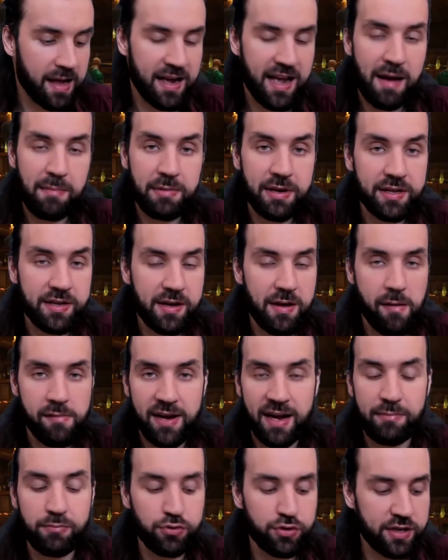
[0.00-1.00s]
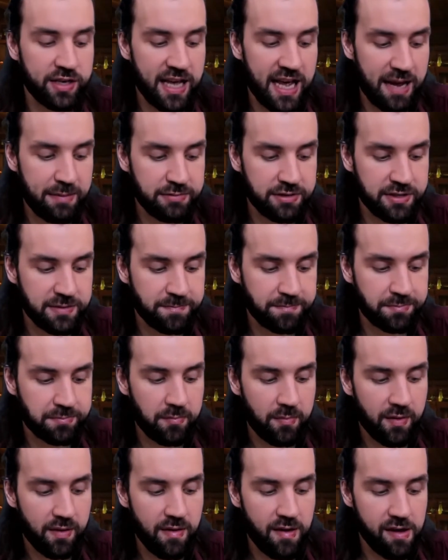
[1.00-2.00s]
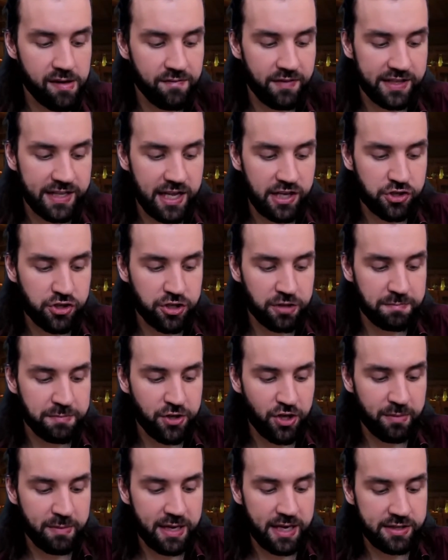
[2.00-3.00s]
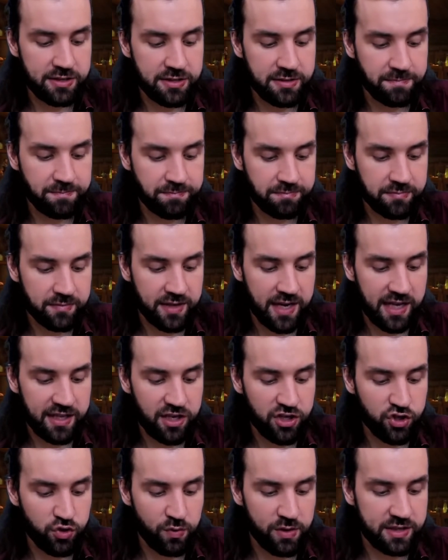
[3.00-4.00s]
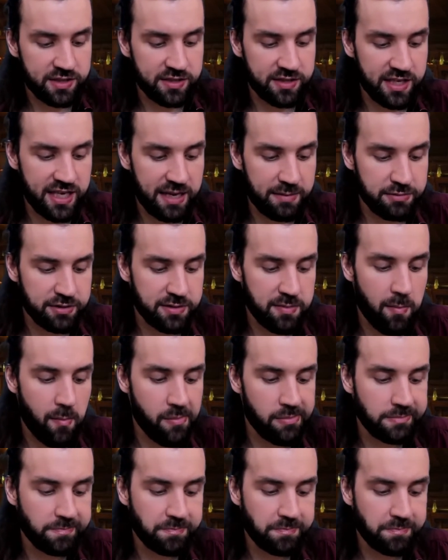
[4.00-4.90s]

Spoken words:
Gambling, computer games, financial pyramids, get-rich-quick schemes,